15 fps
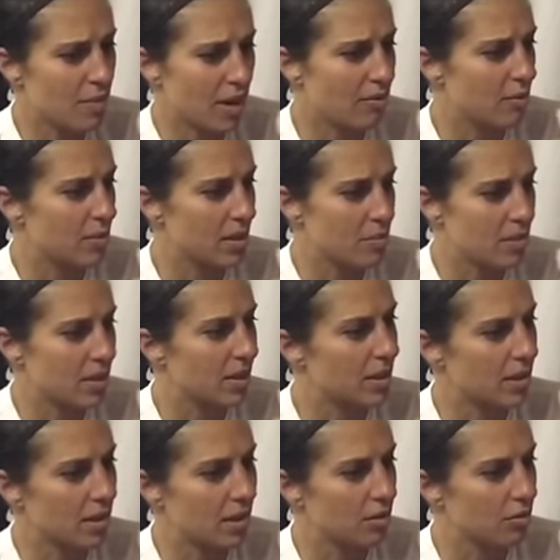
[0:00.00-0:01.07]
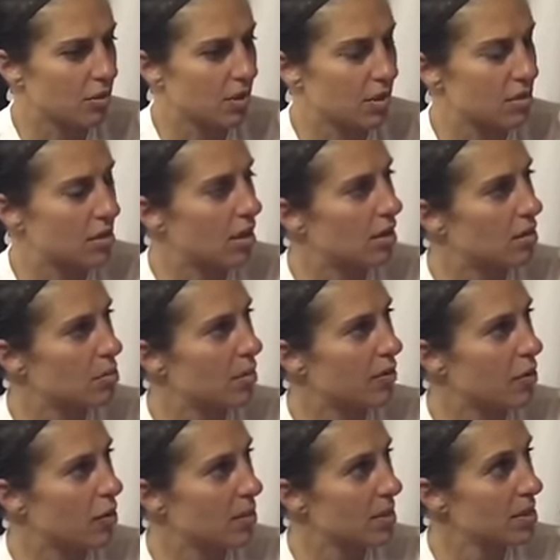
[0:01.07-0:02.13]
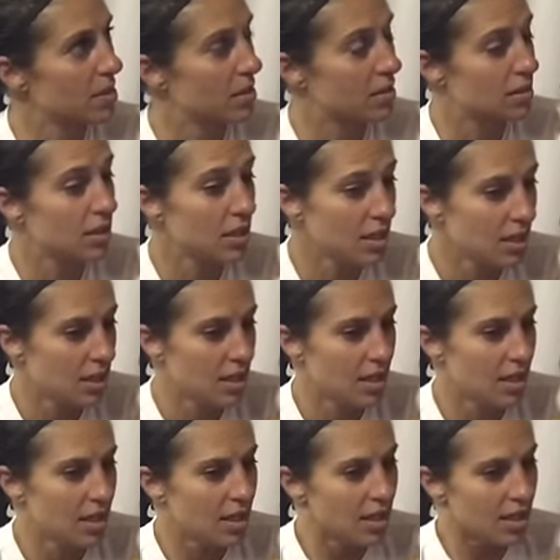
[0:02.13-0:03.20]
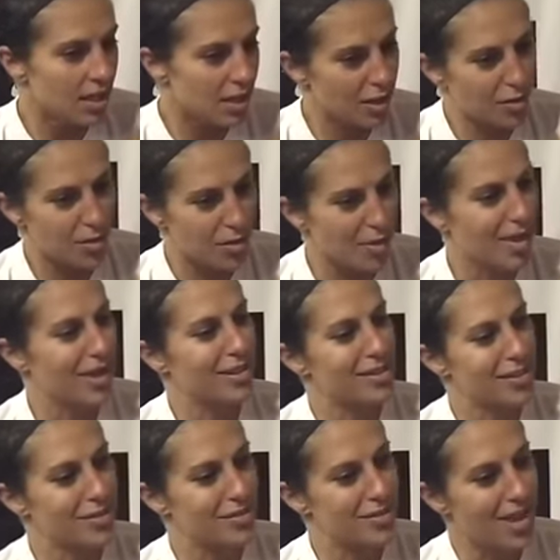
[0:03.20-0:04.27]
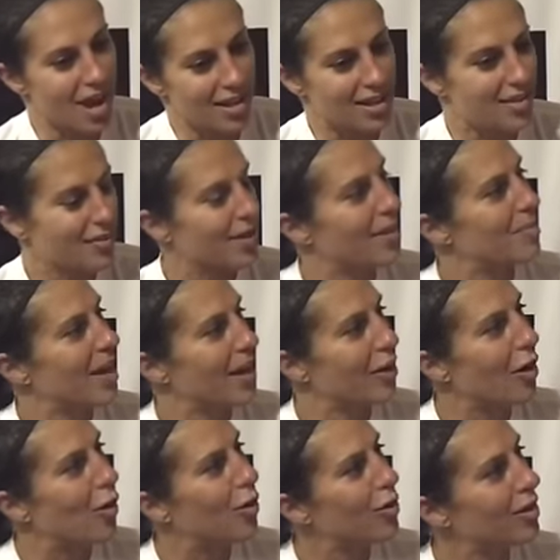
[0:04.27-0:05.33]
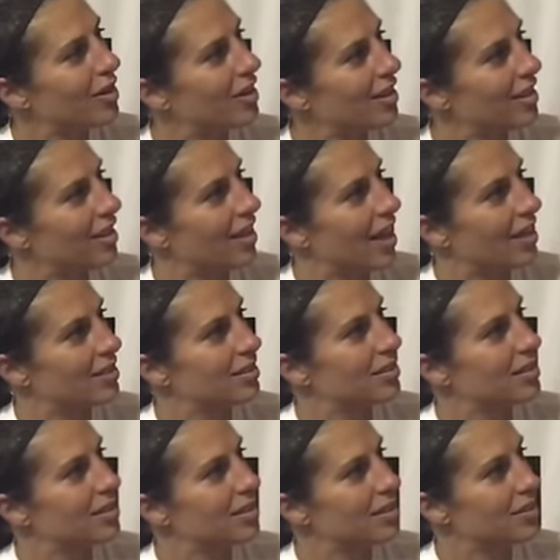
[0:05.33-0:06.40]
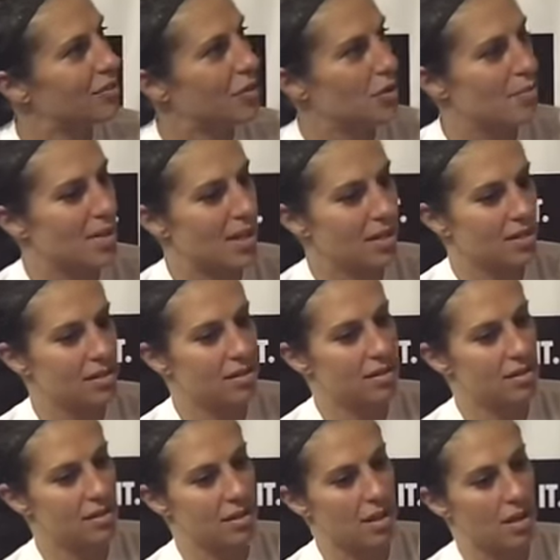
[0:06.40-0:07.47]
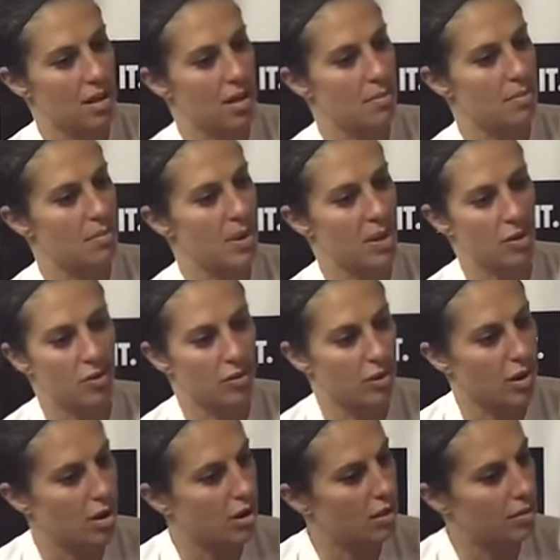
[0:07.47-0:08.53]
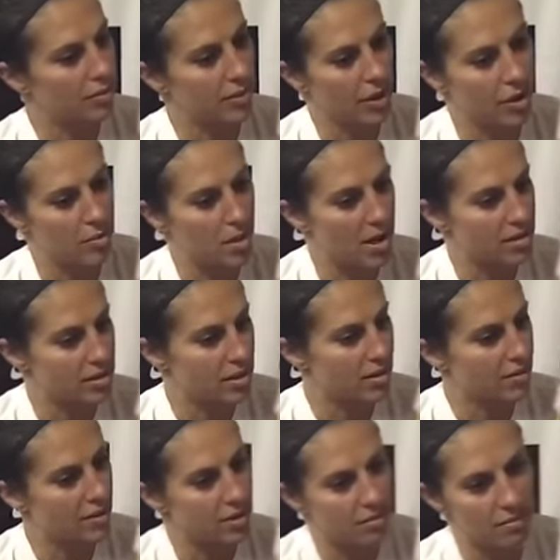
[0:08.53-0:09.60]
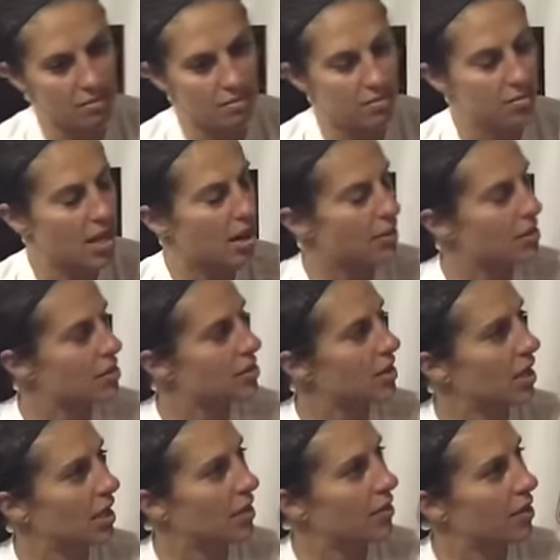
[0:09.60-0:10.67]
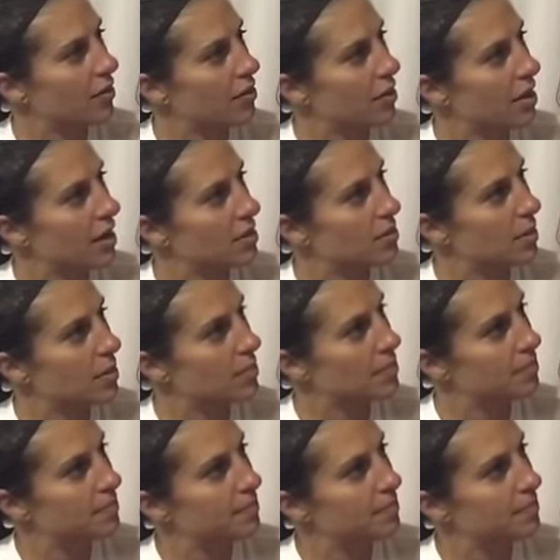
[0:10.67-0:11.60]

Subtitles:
everybody put in a really solid performance. And you know, we would like to have not given up that goal in the last few minutes. But overall, very positive, and now we just got to get ready for the next one.